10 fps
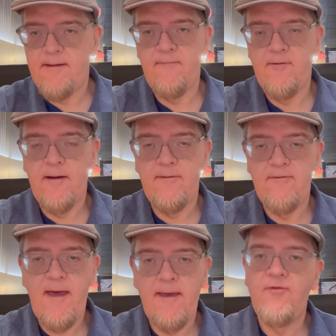in a very
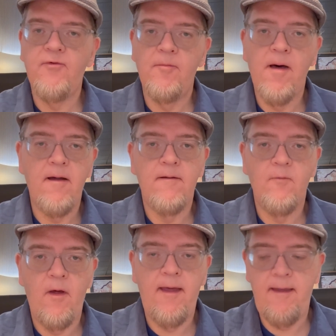tasteful, modern
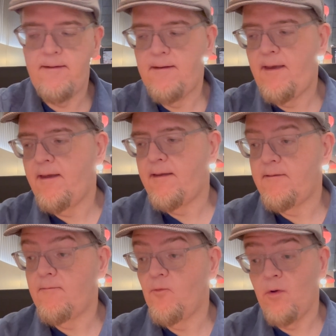way,
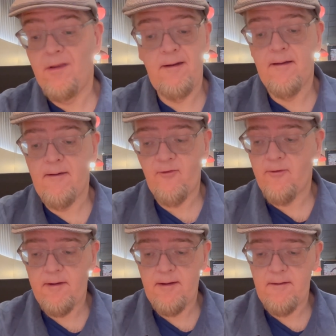and really nice
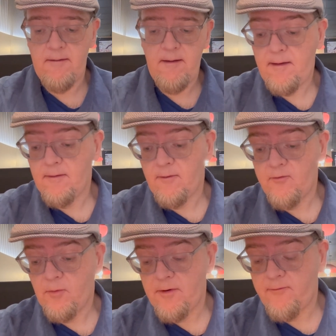looking. Everything looks
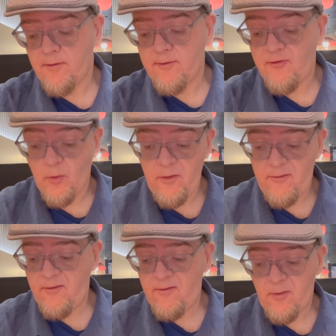wonderful. The
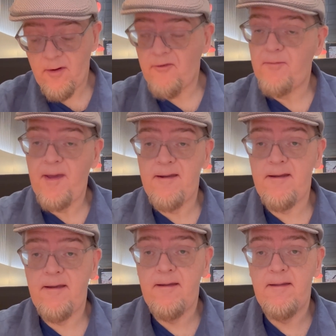choices are
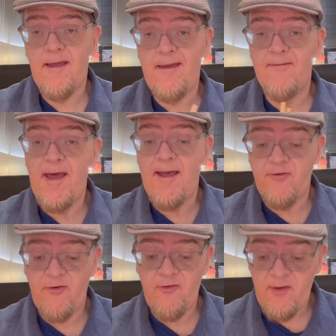expanded. They even had
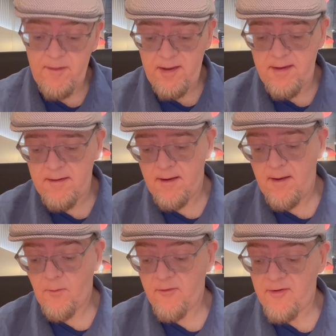sashimi,
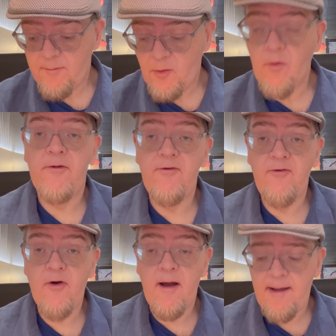which I'm going to
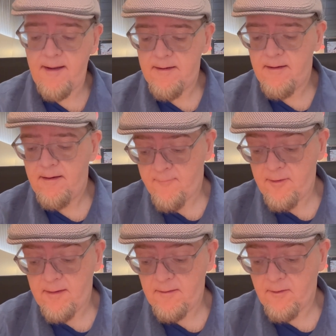try.
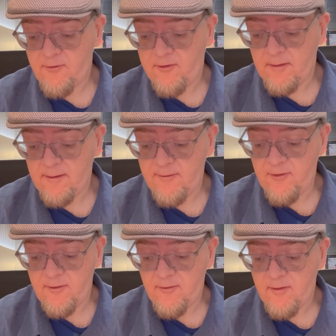Everything looks
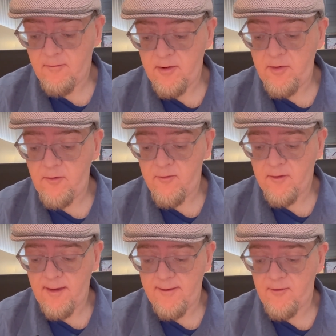delicious. A huge
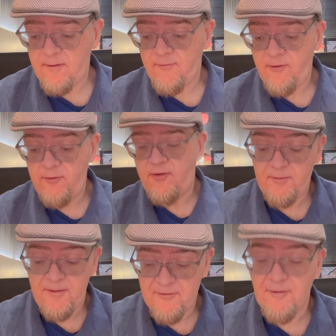selection of
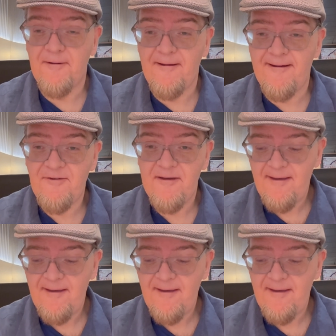sushi for lunch.